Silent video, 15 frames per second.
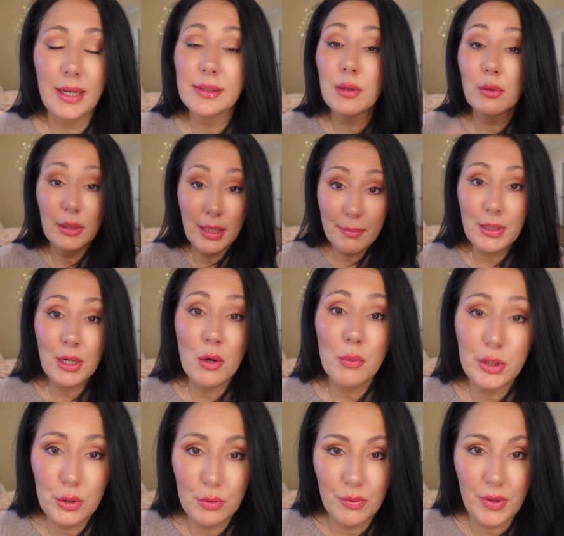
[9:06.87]
So let me know
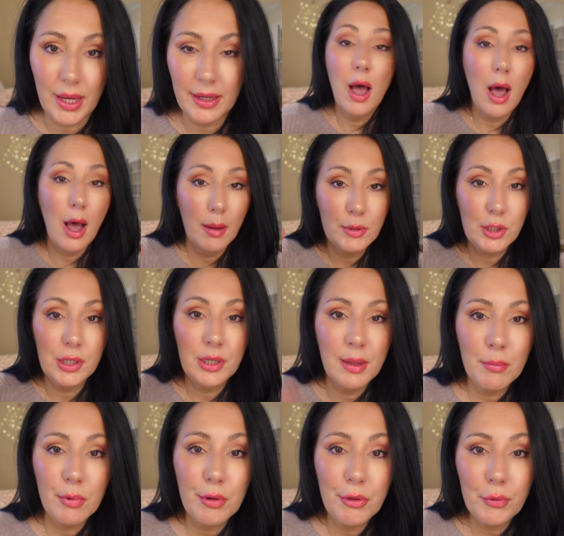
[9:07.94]
what you think. Option
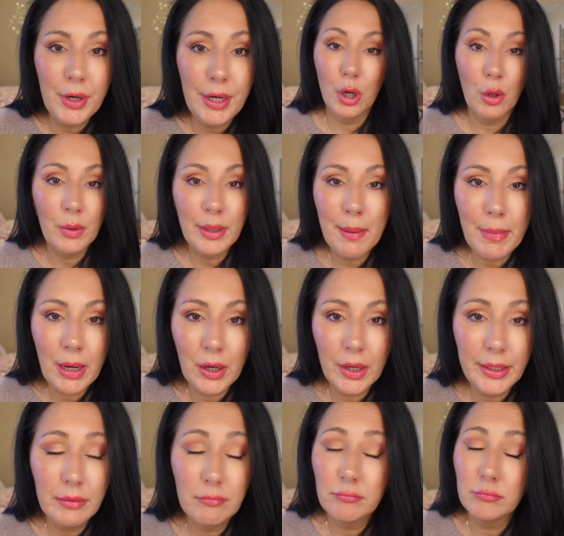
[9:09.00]
number 3, don't get
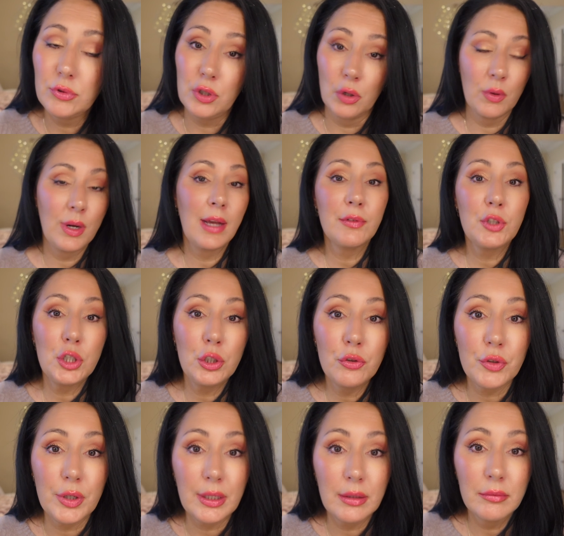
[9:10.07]
married, don't have
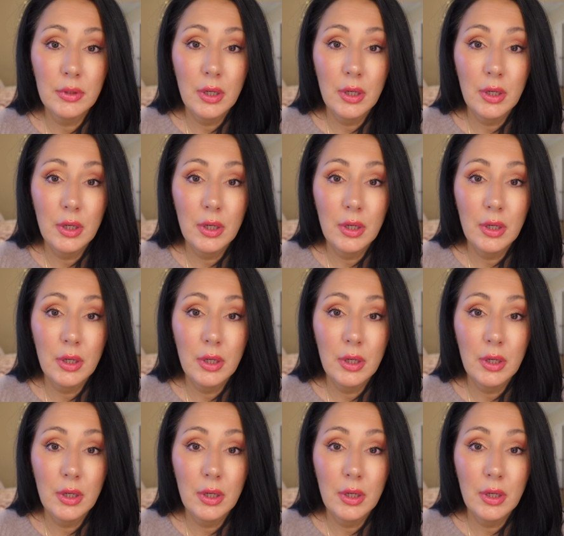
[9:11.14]
children.